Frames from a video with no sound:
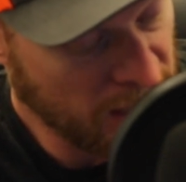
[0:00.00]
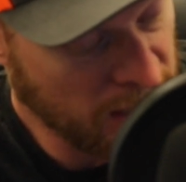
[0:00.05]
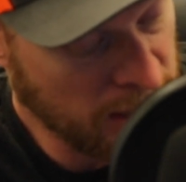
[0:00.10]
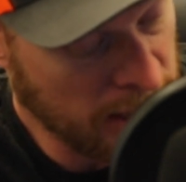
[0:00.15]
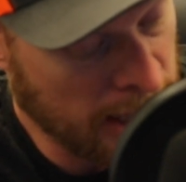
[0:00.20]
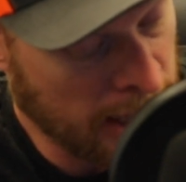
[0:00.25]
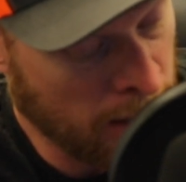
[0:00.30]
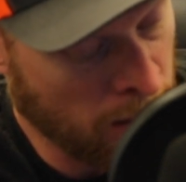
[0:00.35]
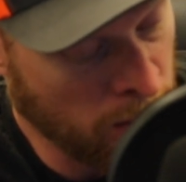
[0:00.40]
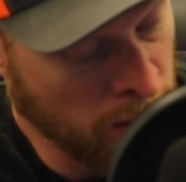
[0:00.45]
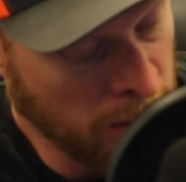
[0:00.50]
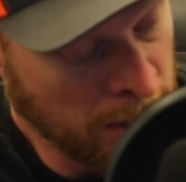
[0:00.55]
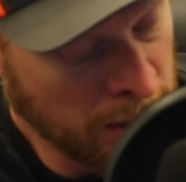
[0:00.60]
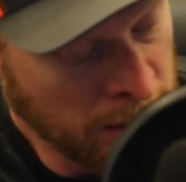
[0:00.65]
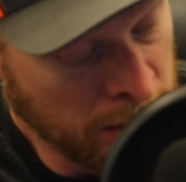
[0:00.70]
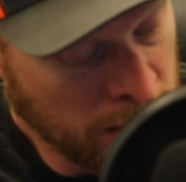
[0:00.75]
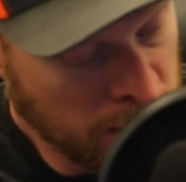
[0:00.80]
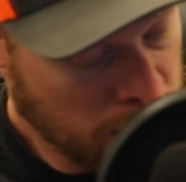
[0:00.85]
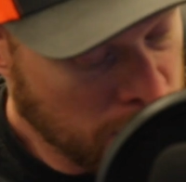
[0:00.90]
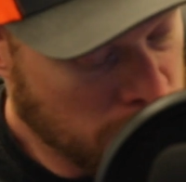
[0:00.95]
Now,
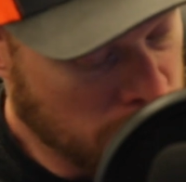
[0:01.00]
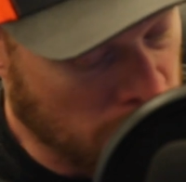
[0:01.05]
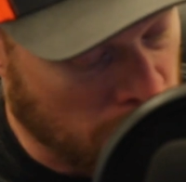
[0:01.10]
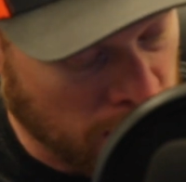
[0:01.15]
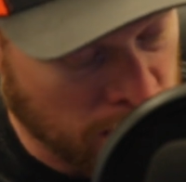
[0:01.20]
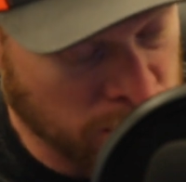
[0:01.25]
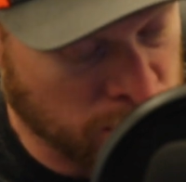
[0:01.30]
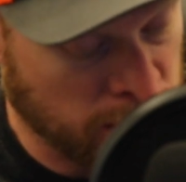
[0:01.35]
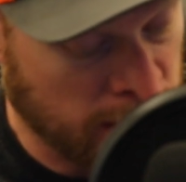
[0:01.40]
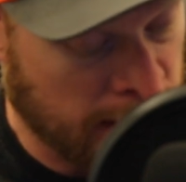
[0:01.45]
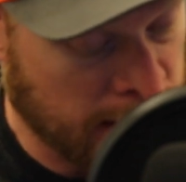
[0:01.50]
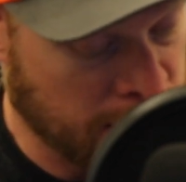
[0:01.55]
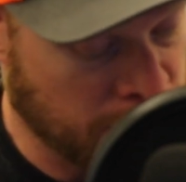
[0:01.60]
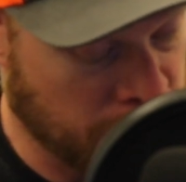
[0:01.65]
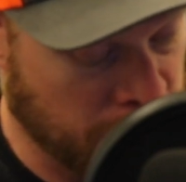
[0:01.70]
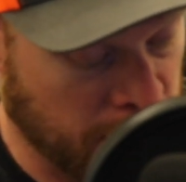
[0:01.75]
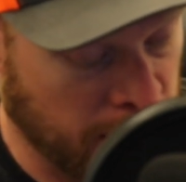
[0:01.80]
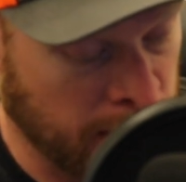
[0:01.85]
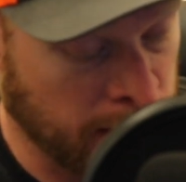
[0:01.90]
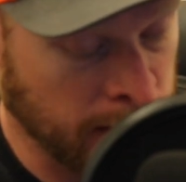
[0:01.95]
stock
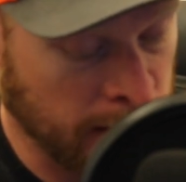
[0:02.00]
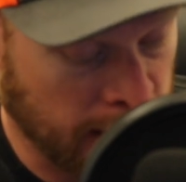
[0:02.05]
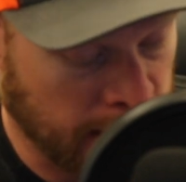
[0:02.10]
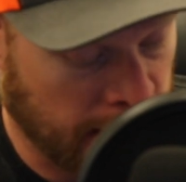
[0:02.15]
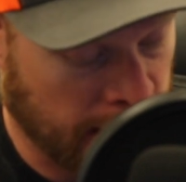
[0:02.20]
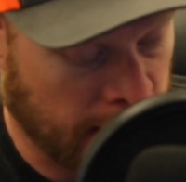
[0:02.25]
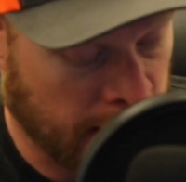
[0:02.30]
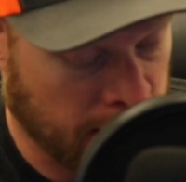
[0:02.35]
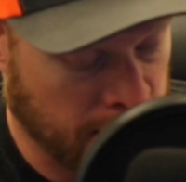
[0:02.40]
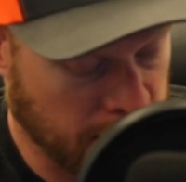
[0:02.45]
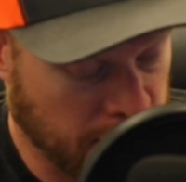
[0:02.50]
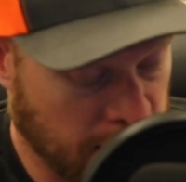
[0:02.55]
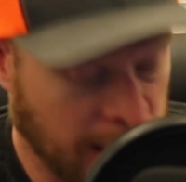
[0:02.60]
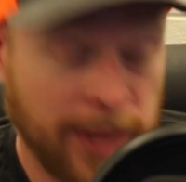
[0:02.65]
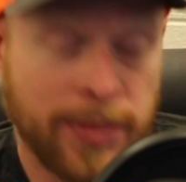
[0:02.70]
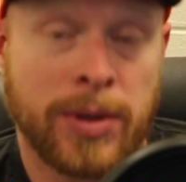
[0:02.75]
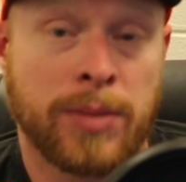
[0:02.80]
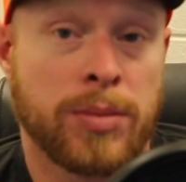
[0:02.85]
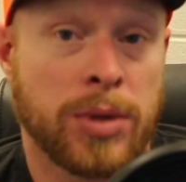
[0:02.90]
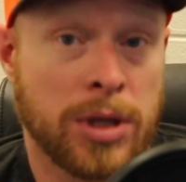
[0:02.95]
strategy, again,
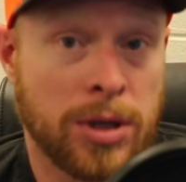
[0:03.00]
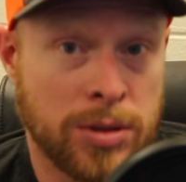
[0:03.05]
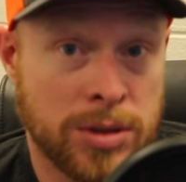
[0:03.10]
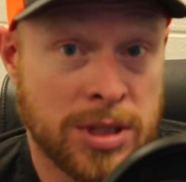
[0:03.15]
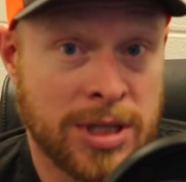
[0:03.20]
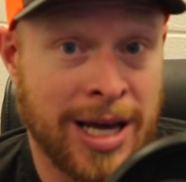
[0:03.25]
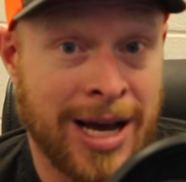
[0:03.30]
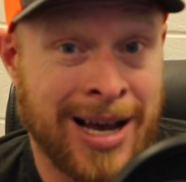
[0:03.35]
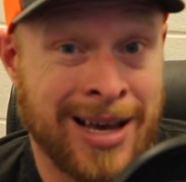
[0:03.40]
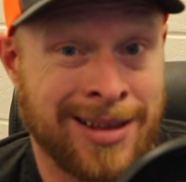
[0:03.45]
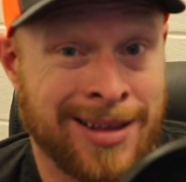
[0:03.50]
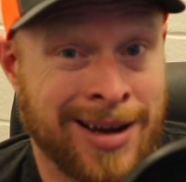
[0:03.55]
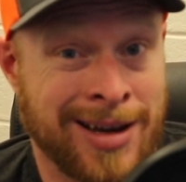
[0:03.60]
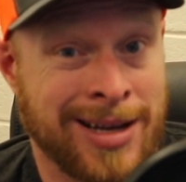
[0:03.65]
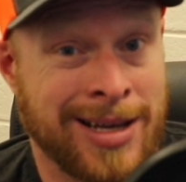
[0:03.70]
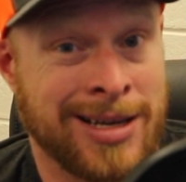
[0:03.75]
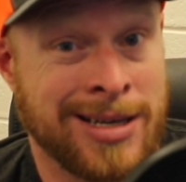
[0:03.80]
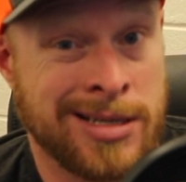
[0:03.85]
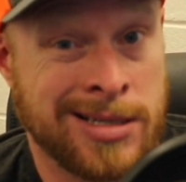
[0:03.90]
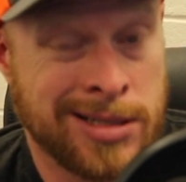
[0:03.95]
keeping below
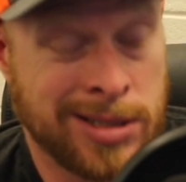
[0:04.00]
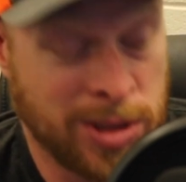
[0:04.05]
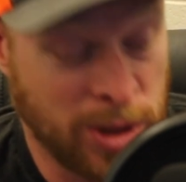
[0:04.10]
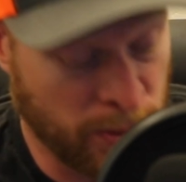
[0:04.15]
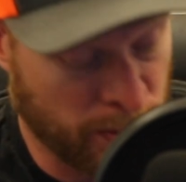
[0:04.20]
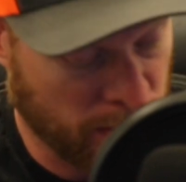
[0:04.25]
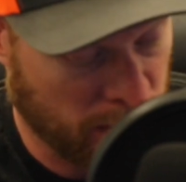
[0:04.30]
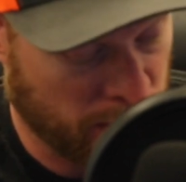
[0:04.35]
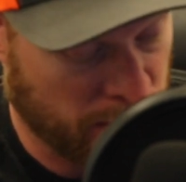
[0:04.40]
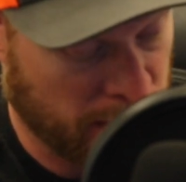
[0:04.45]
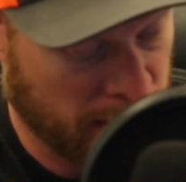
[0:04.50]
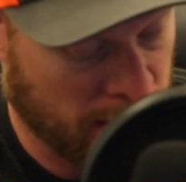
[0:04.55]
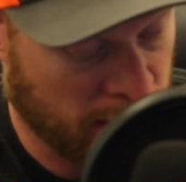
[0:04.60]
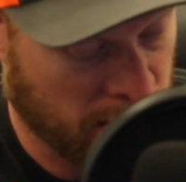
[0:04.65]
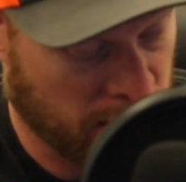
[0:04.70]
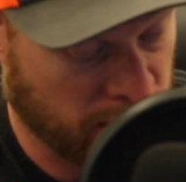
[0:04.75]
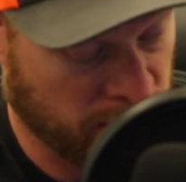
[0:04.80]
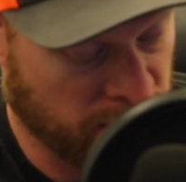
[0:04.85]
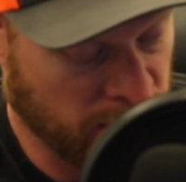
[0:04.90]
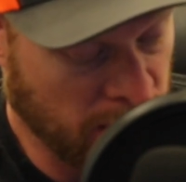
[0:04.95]
skyline is super
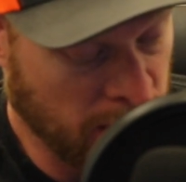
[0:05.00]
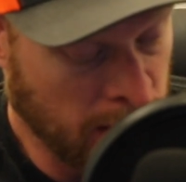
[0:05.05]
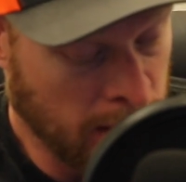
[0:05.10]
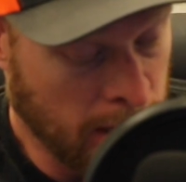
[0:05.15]
imperative.